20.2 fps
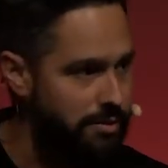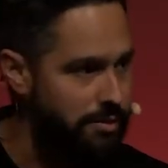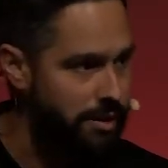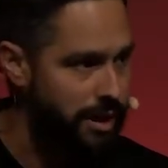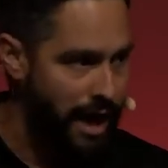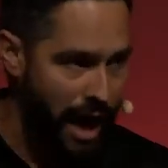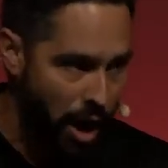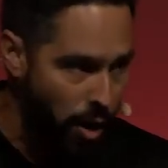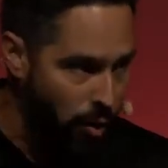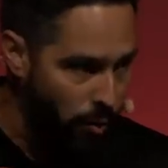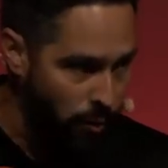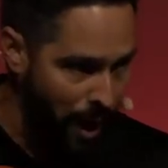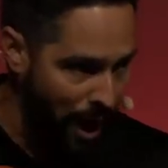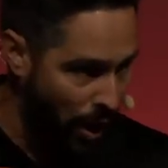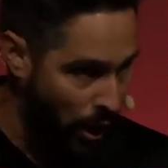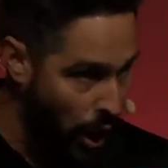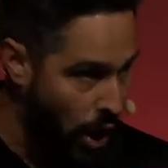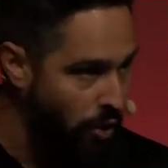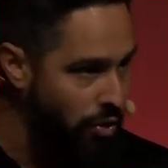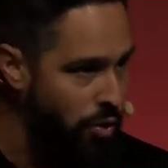And I'll
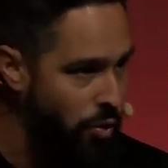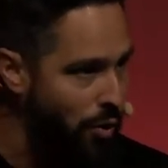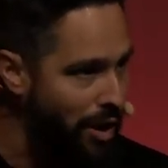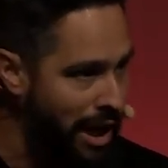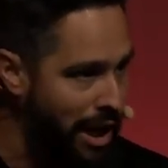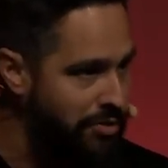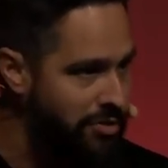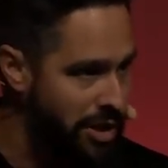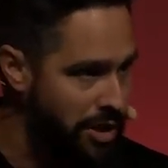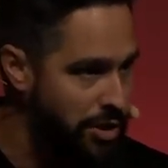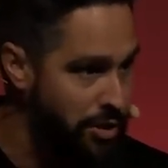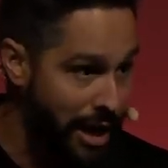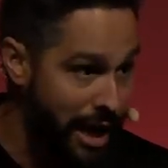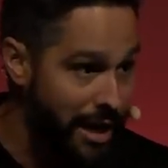tell you,